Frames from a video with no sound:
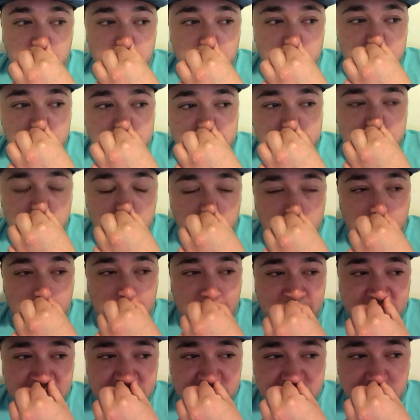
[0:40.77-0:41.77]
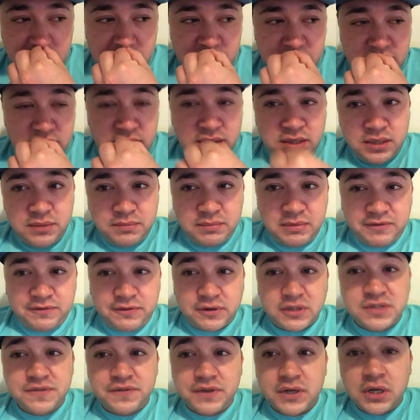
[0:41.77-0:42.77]
So I decided my
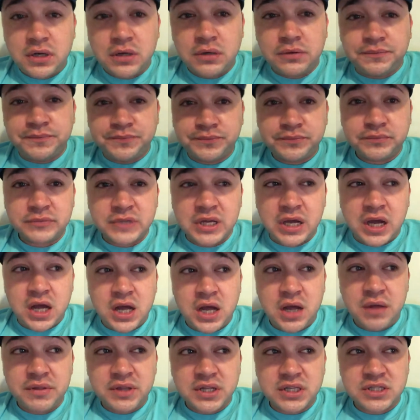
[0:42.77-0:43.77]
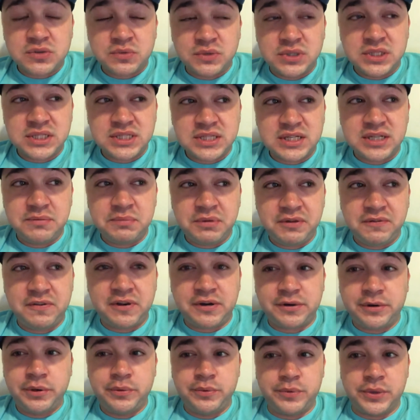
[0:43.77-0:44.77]
first video, this one is going to be
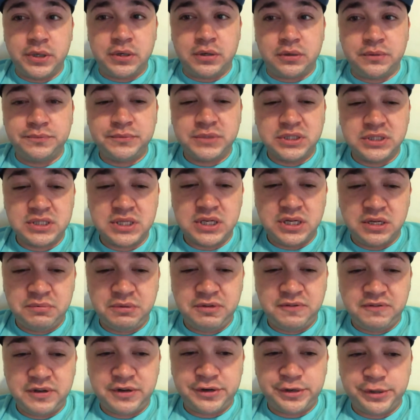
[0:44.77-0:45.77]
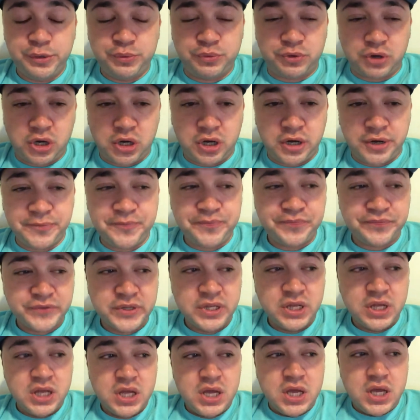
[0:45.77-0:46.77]
very real. It's going to be very raw.
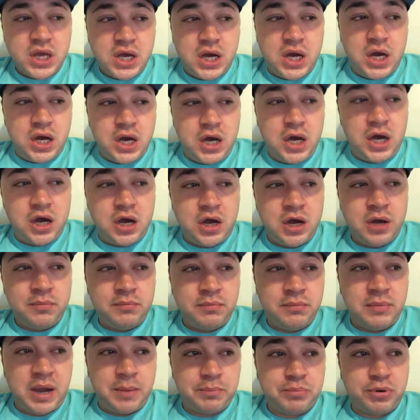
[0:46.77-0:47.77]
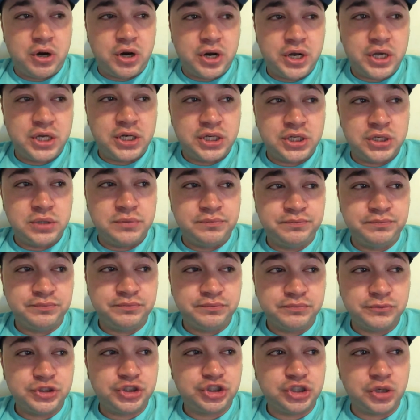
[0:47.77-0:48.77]
I'm probably going to
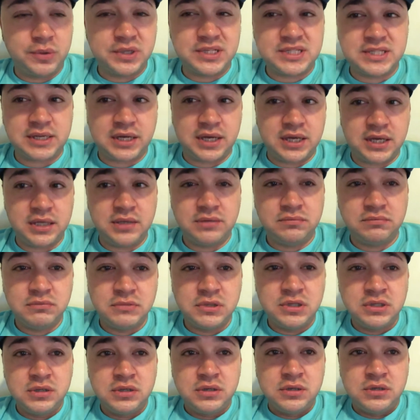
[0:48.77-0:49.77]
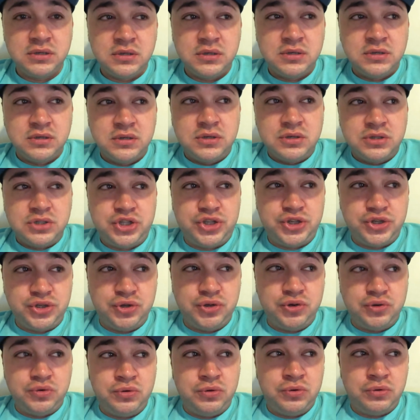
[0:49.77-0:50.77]
show a side
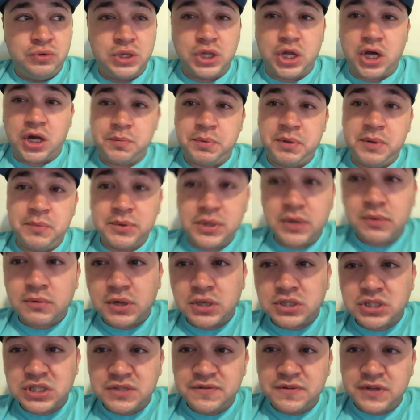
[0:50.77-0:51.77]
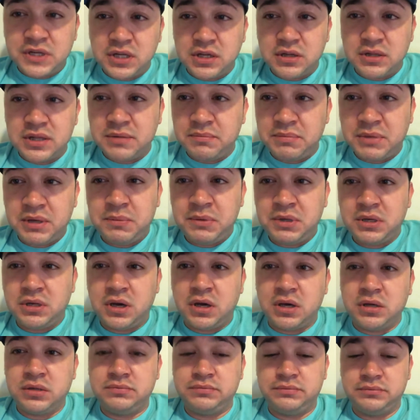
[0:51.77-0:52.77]
to a lot of people that watch this video that maybe
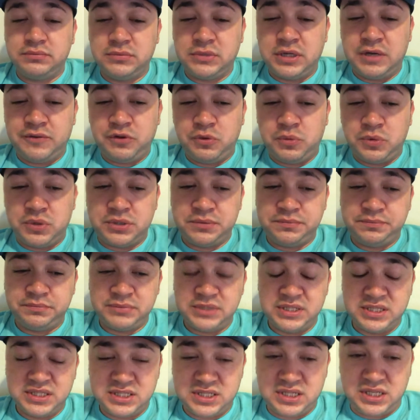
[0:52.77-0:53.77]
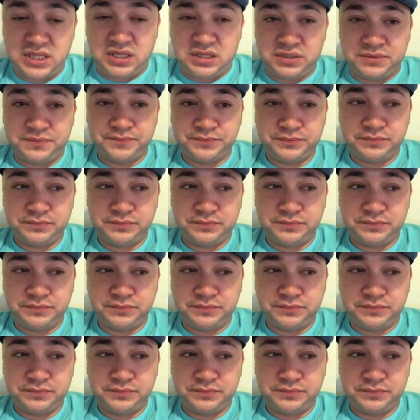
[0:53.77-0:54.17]
not everyone has seen.